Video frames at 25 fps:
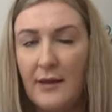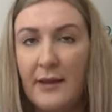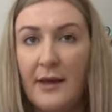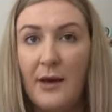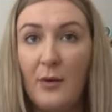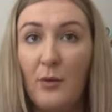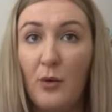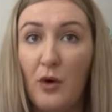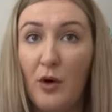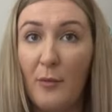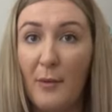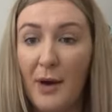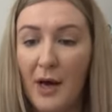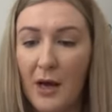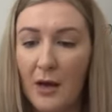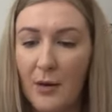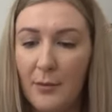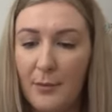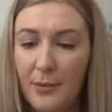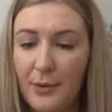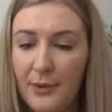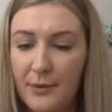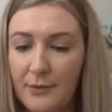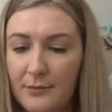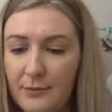that warm
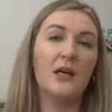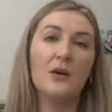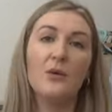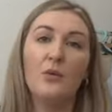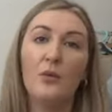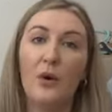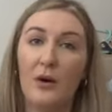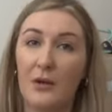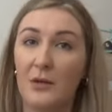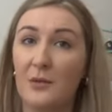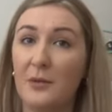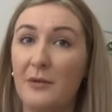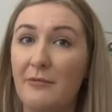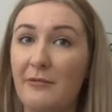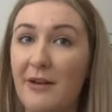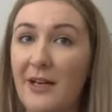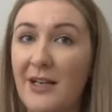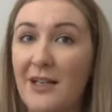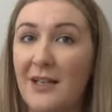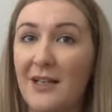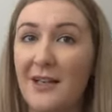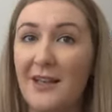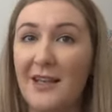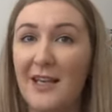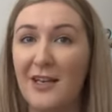up whilst we
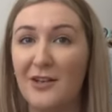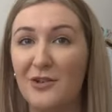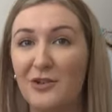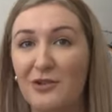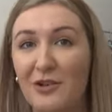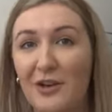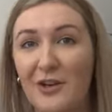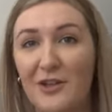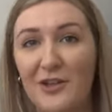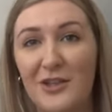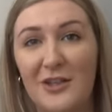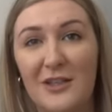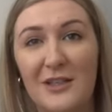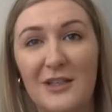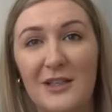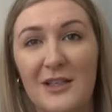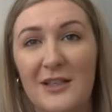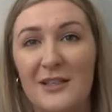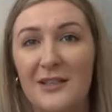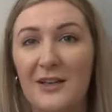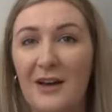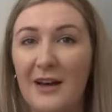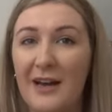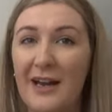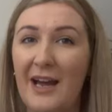read the instructions
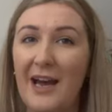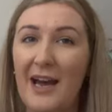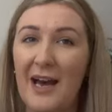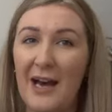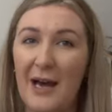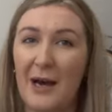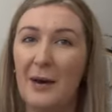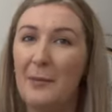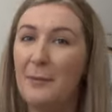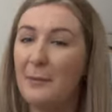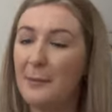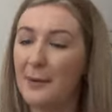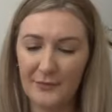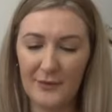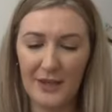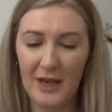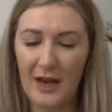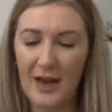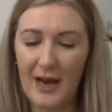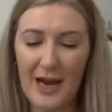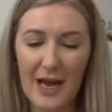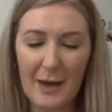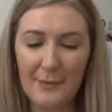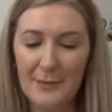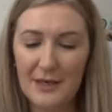because I am
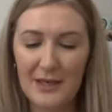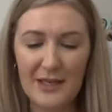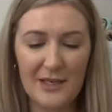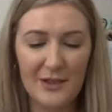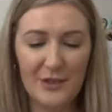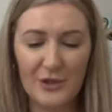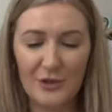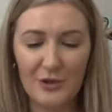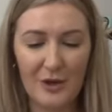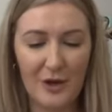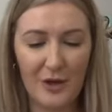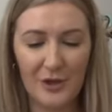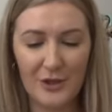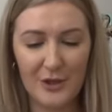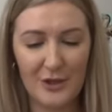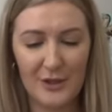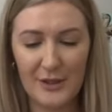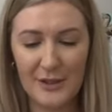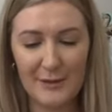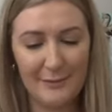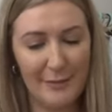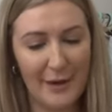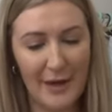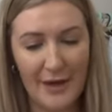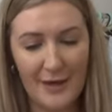I am an
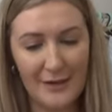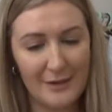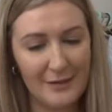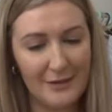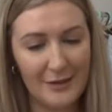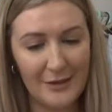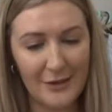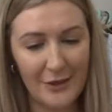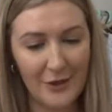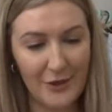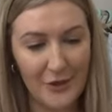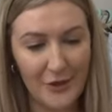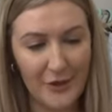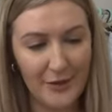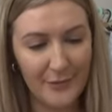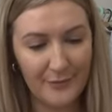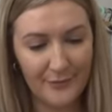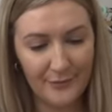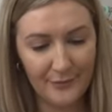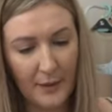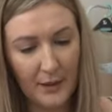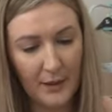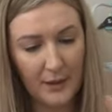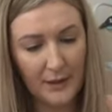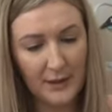instructions person you know
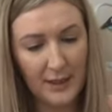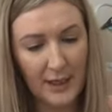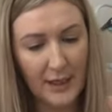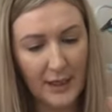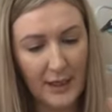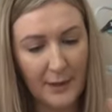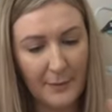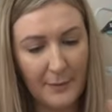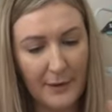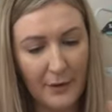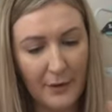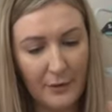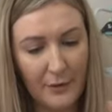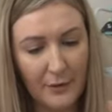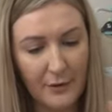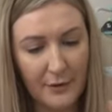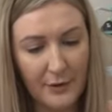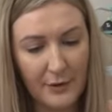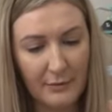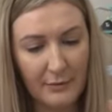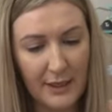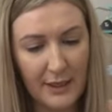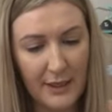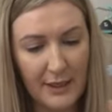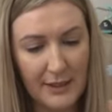take about
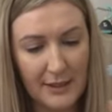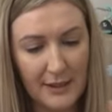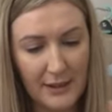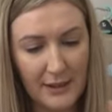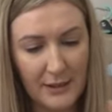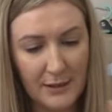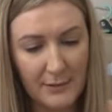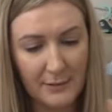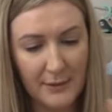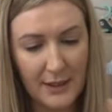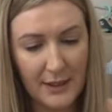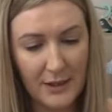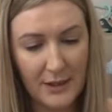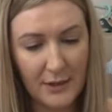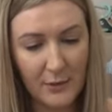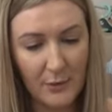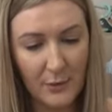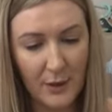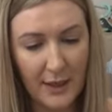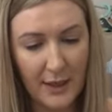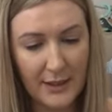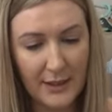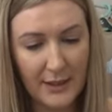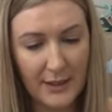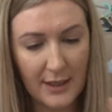three centimeter
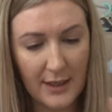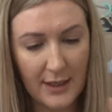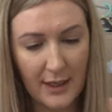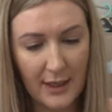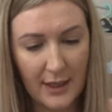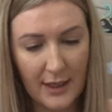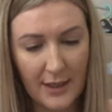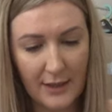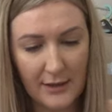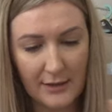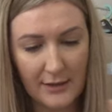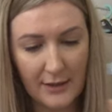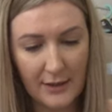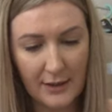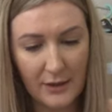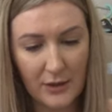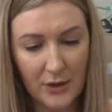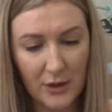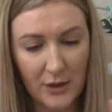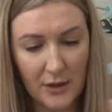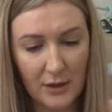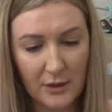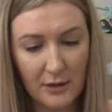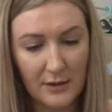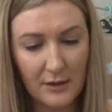wide hair
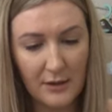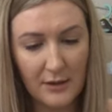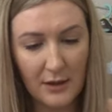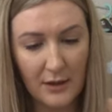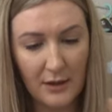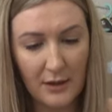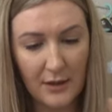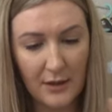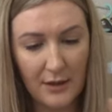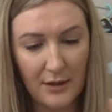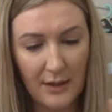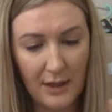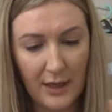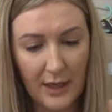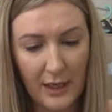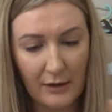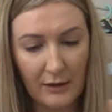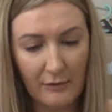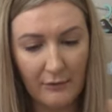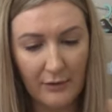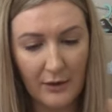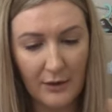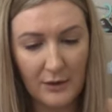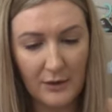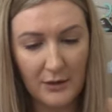section start near the
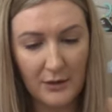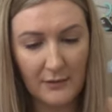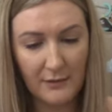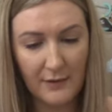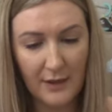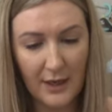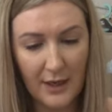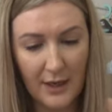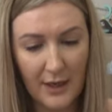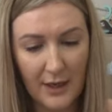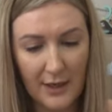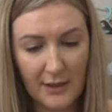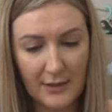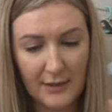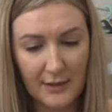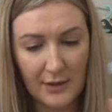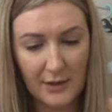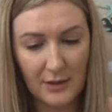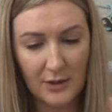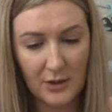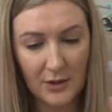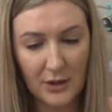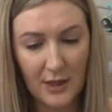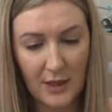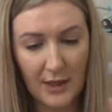hair roots of the hair
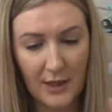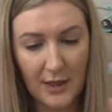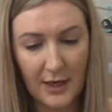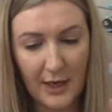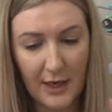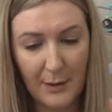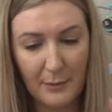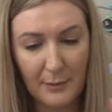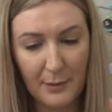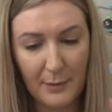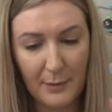section and clamp